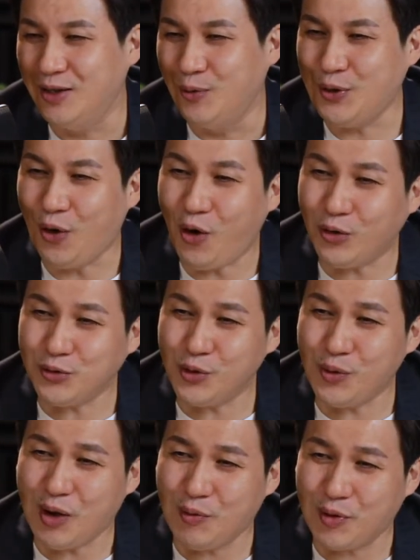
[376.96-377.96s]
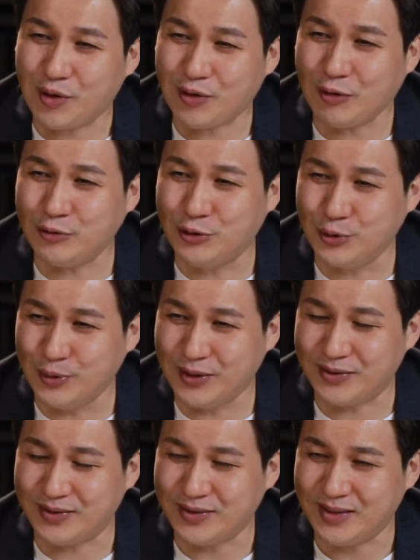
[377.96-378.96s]
We all know our crown
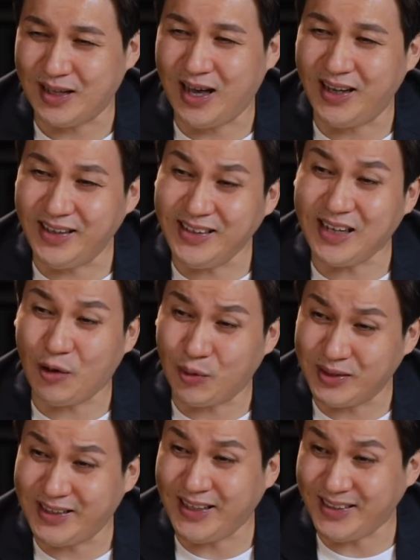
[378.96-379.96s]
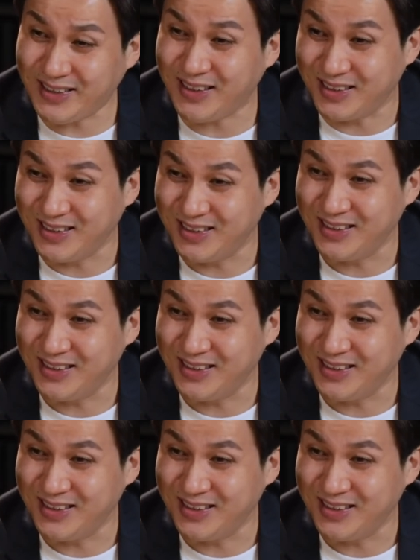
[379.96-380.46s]
jewels are in our data.